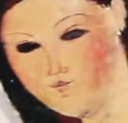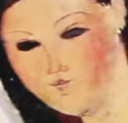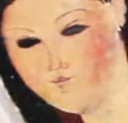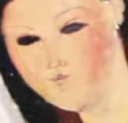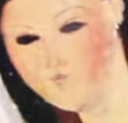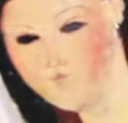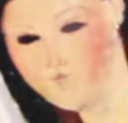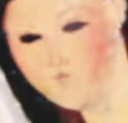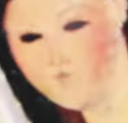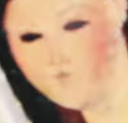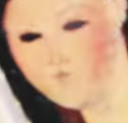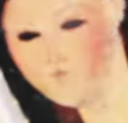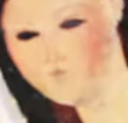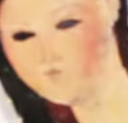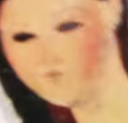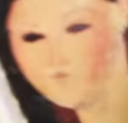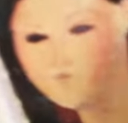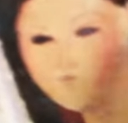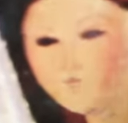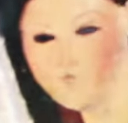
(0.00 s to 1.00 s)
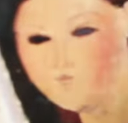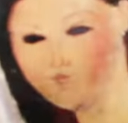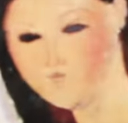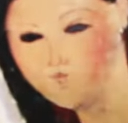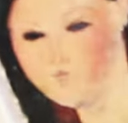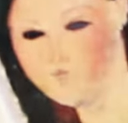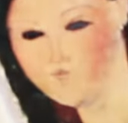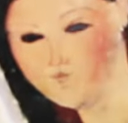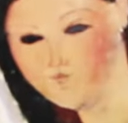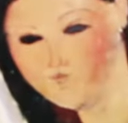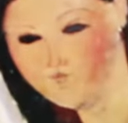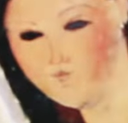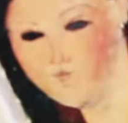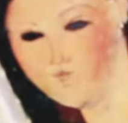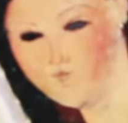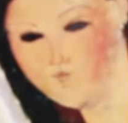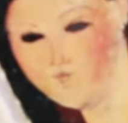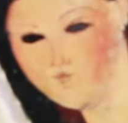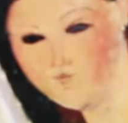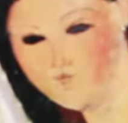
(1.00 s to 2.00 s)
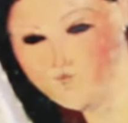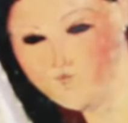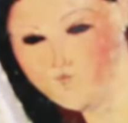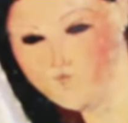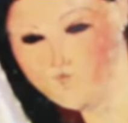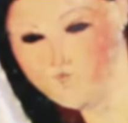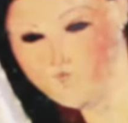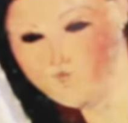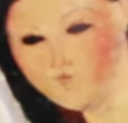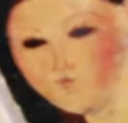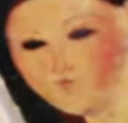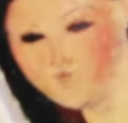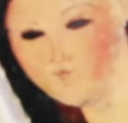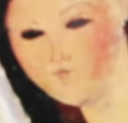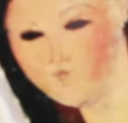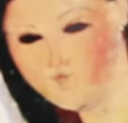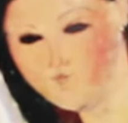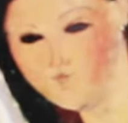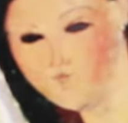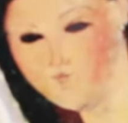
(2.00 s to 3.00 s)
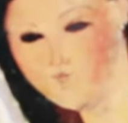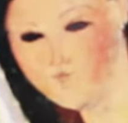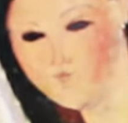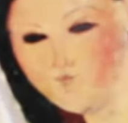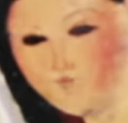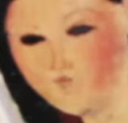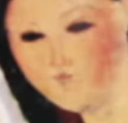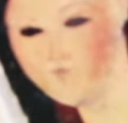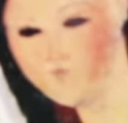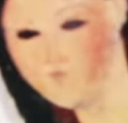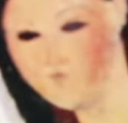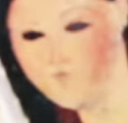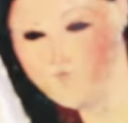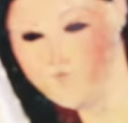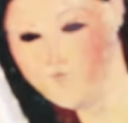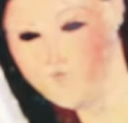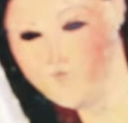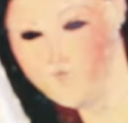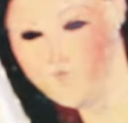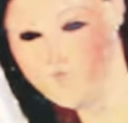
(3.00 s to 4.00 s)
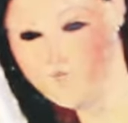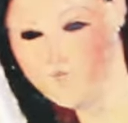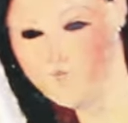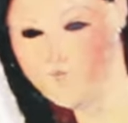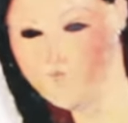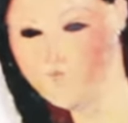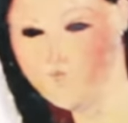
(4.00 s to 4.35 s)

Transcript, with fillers: had a postcard hanging on my mood board.